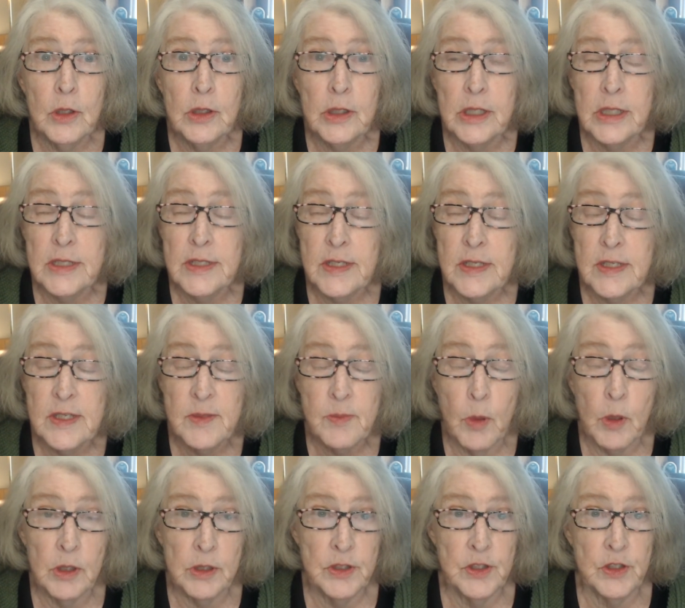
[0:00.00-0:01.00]
is a
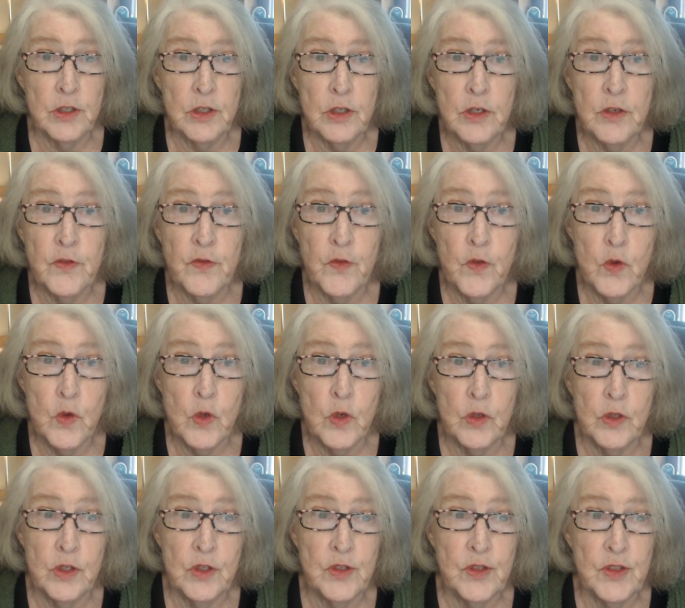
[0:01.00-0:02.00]
sponsor for
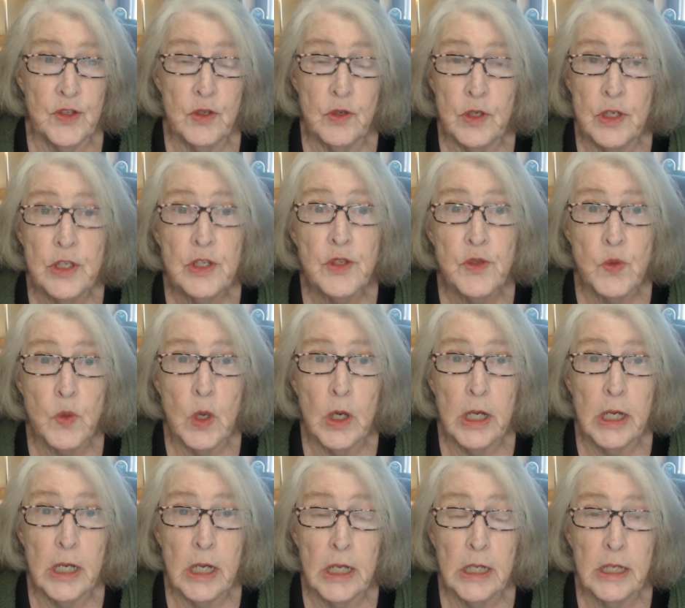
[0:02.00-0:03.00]
this series,
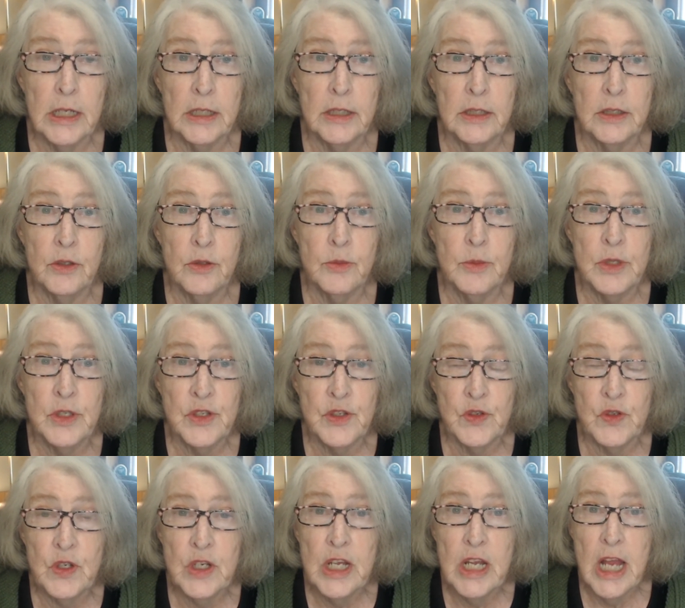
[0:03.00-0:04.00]
Write a Killer
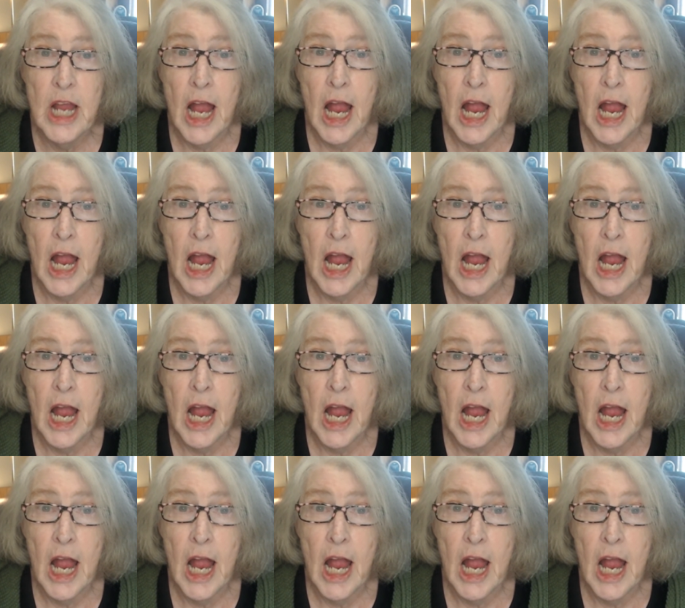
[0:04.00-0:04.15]
Mystery.